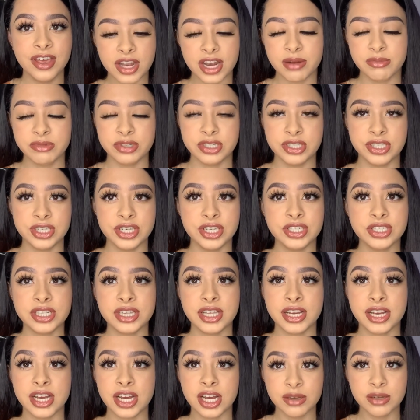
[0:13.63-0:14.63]
and I'm just here to
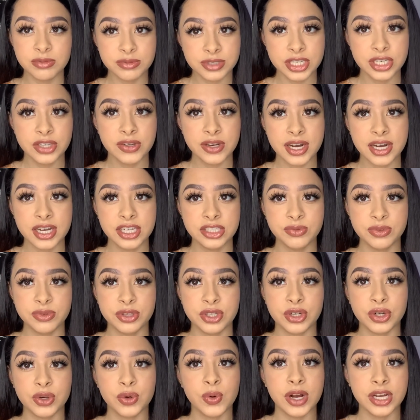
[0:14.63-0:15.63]
like update you guys with
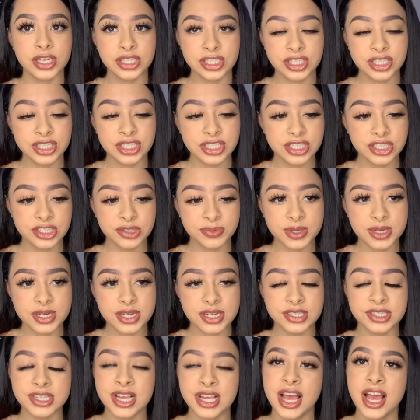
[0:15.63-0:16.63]
your questions
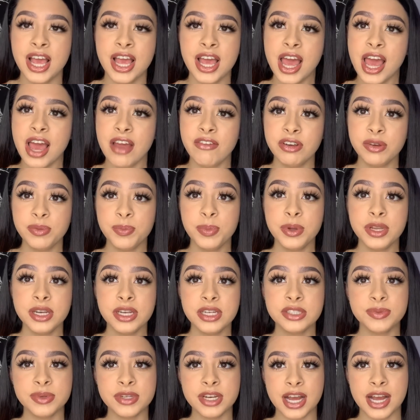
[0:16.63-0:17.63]
because
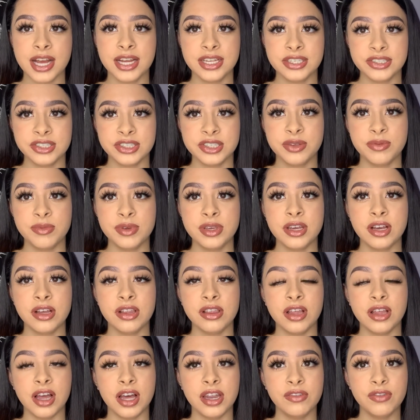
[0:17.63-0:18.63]
everybody's been asking me a
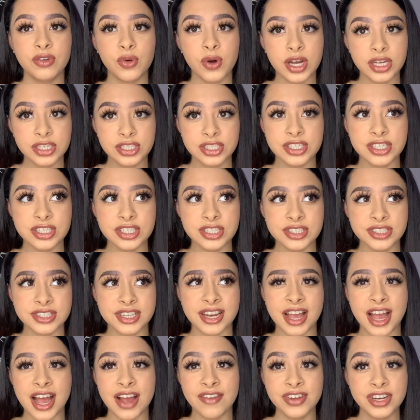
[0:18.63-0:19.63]
lot of questions and
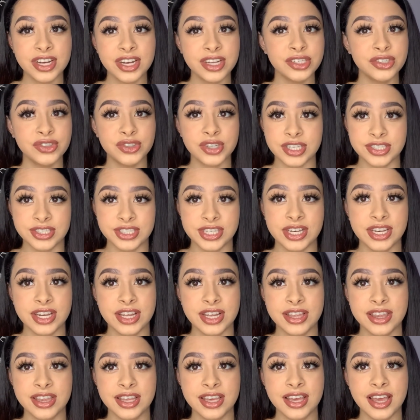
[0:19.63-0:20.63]
I haven't addressed
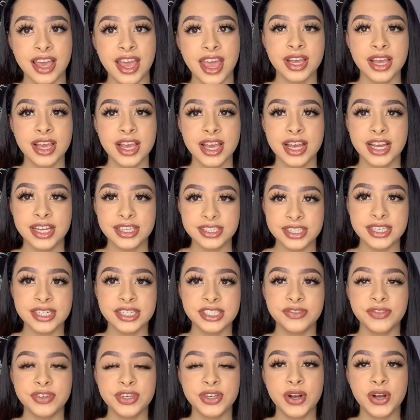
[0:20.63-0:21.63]
anything. In
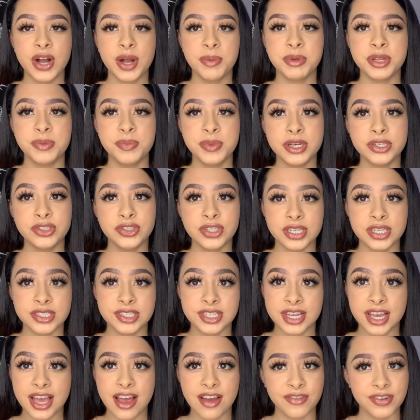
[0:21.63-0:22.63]
today's video, I'm going to be
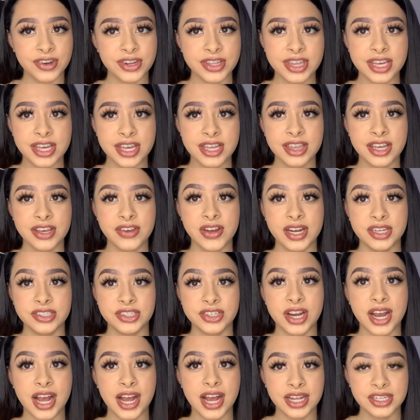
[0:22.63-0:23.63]
addressing everything that you guys
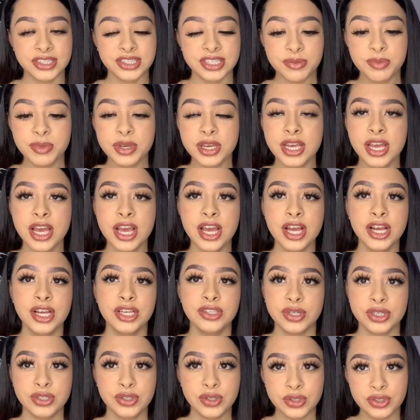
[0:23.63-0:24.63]
are asking me.
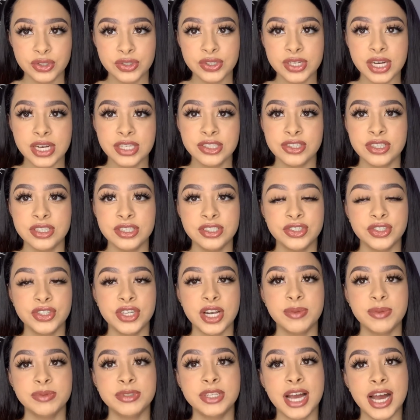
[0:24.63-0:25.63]
So I told you guys on
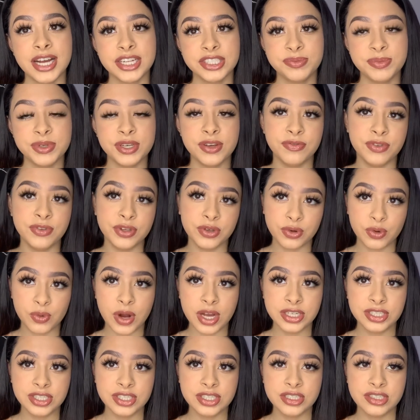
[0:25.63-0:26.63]
Instagram to ask me a few
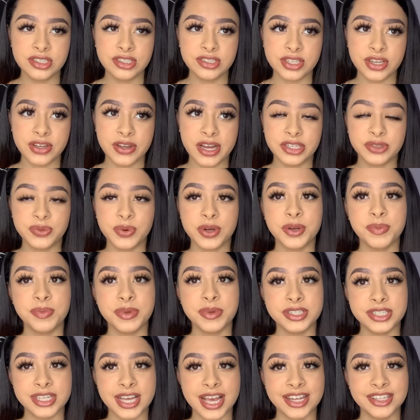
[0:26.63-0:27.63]
questions that you guys wanted me
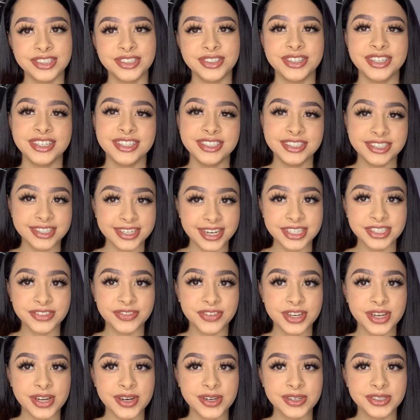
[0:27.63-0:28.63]
to answer in today's
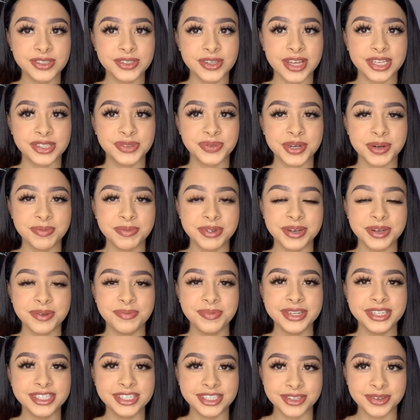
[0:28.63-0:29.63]
video, so that's what I'm going to
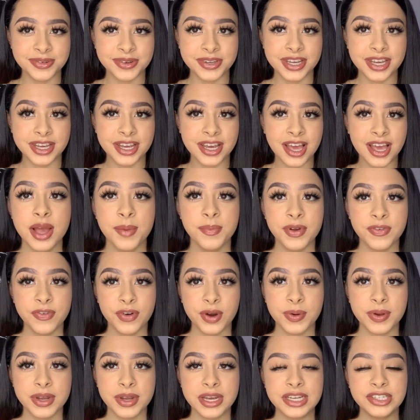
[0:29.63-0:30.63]
be doing.
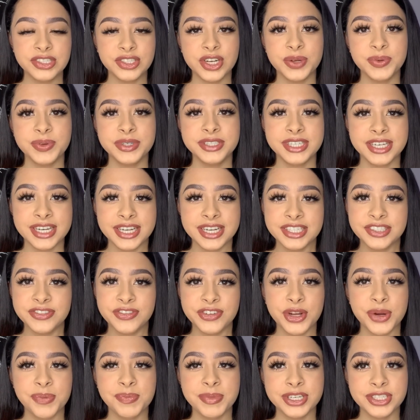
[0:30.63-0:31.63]
Before we get started with today's
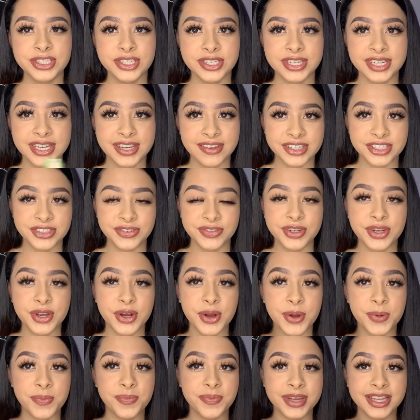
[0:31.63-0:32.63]
video, make sure to give this video
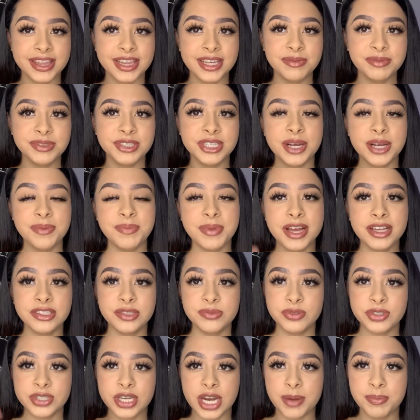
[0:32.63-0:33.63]
a big thumbs up and
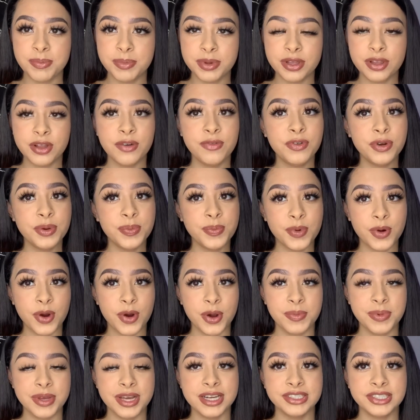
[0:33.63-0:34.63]
subscribe below for more
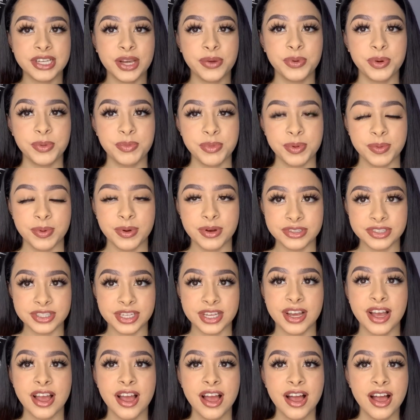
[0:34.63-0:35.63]
because I will be
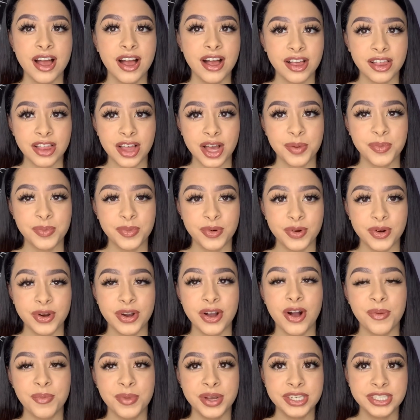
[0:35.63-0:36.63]
posting a lot more
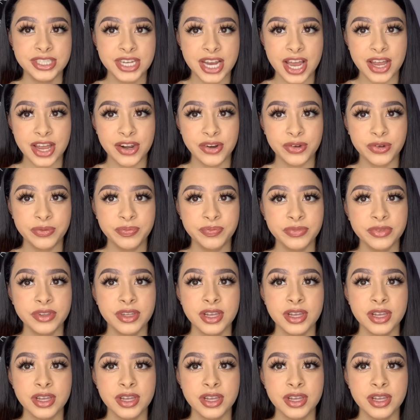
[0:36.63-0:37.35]
on my channel.